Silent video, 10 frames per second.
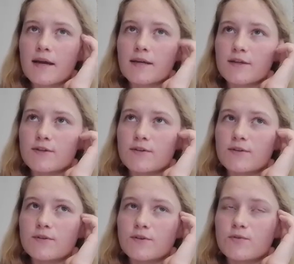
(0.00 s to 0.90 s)

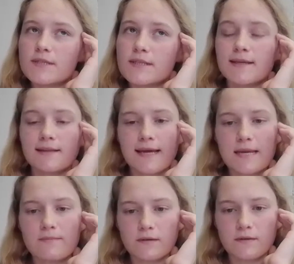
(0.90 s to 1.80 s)
using the
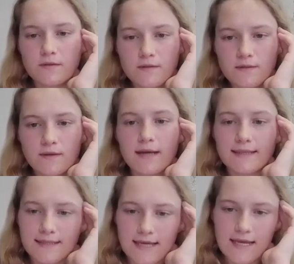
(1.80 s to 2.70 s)
labels,
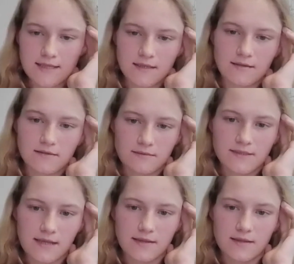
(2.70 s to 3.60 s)
annotating
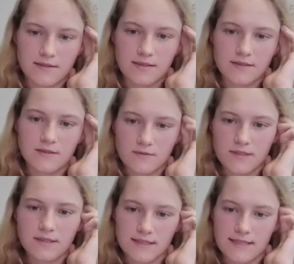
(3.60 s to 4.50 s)
sentences
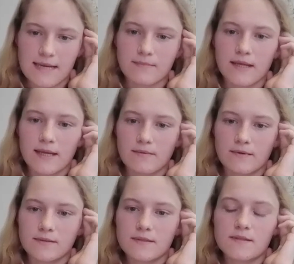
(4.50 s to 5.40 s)
using the same
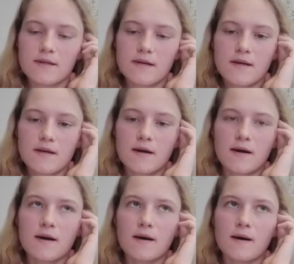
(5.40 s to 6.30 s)
labels
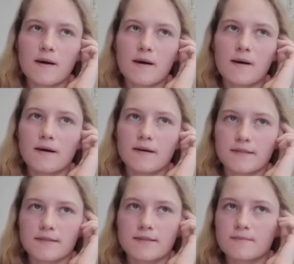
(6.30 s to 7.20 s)

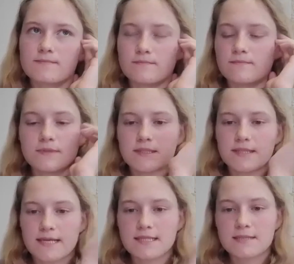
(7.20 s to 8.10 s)
as,
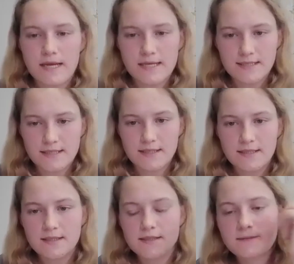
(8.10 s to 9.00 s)
say, spacey,